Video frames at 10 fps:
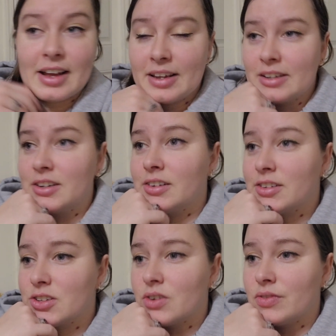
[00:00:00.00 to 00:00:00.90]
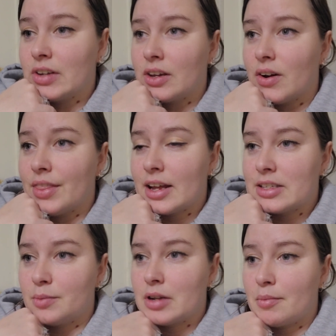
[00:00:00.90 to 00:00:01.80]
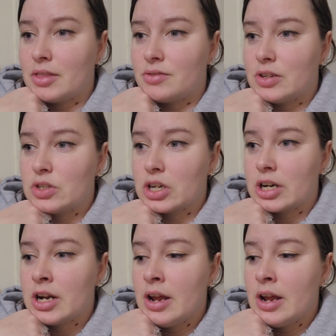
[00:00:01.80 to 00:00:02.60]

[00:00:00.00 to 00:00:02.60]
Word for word: I can do a video on that sometime in the future.